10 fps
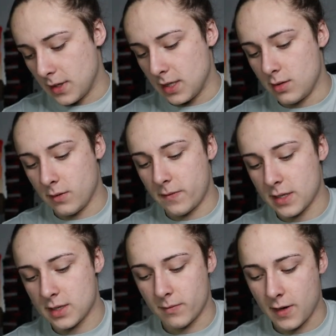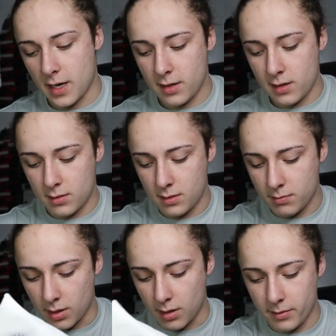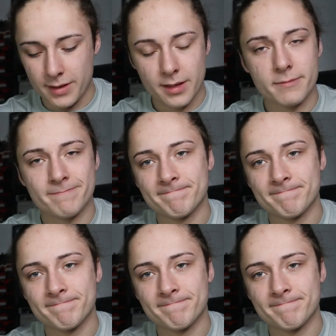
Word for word: These do fetch some value, probably,